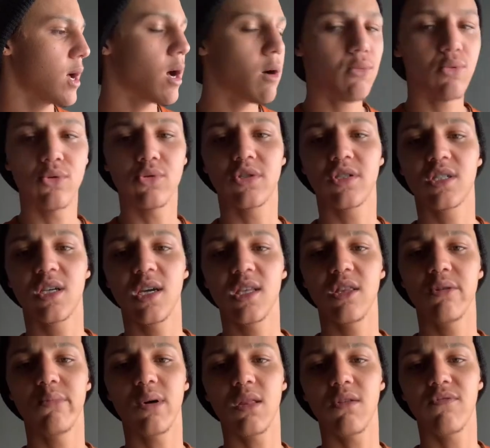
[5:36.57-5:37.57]
I will
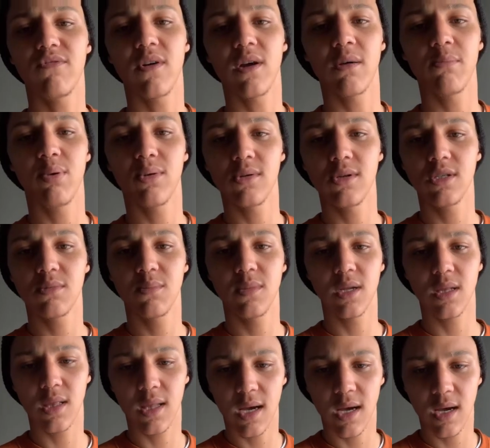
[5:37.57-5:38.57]
skin the motherfucking
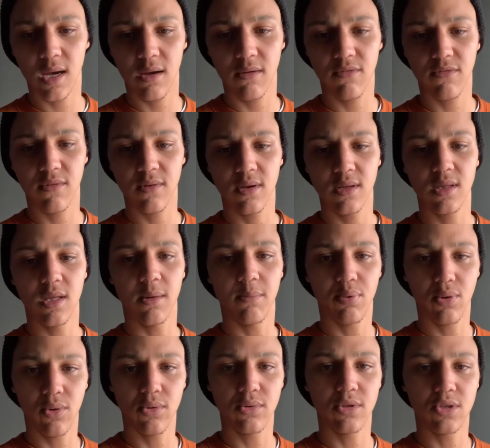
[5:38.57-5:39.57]
policeman alive
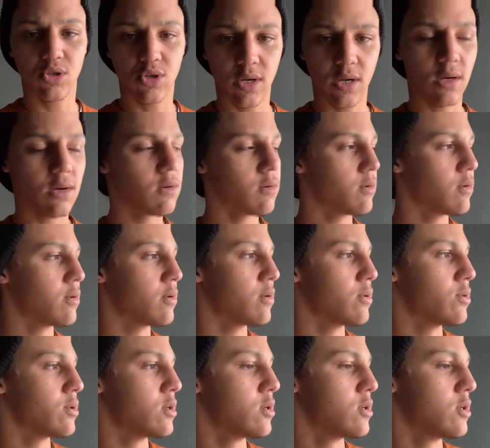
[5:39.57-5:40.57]
that pulled the trigger.
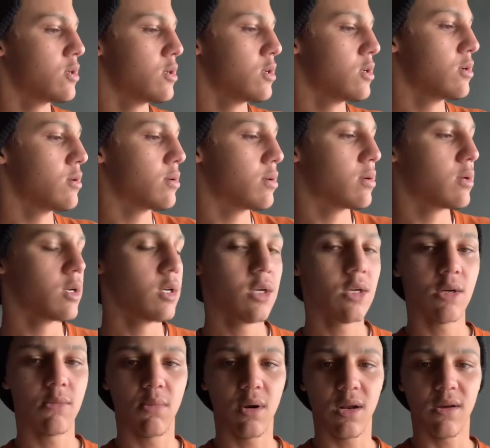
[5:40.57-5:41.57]

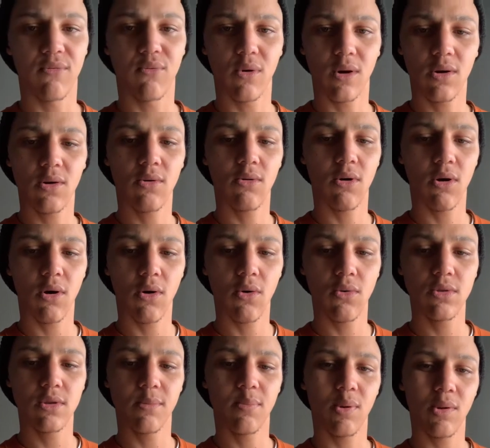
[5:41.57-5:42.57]
But if we're going to
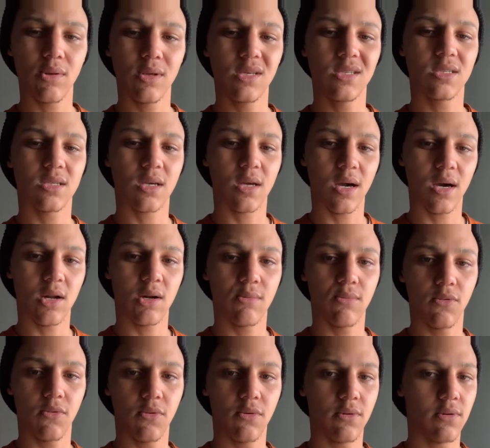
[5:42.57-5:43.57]
hold the police
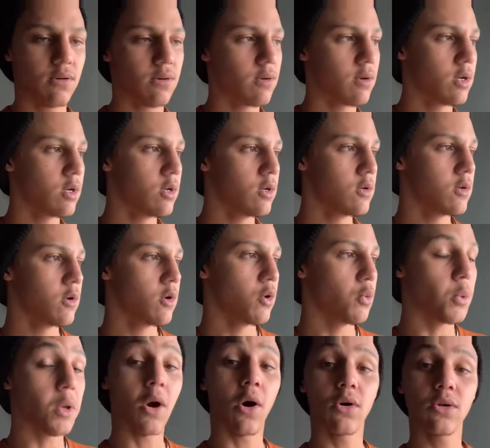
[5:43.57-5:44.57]
accountable,
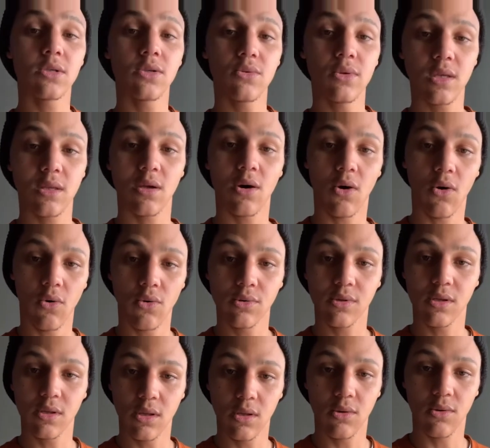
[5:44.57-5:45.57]
we also need to
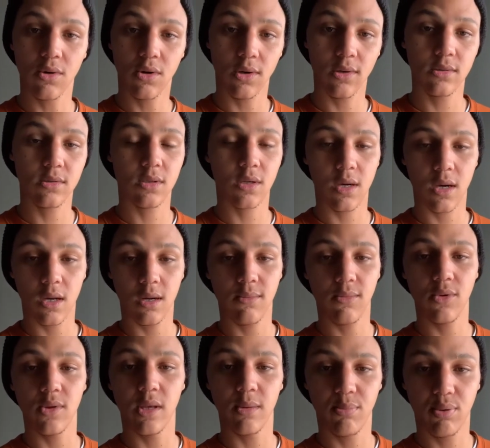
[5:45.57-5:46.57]
hold the little girls
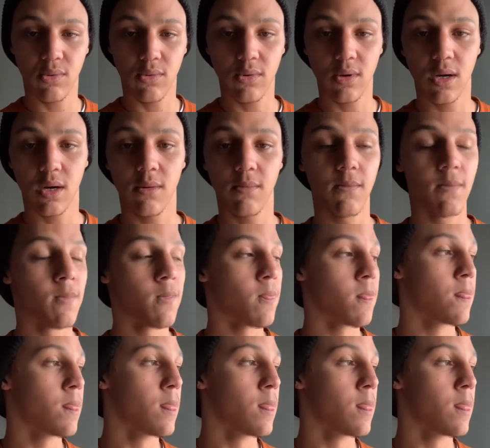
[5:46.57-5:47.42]
accountable that pulled up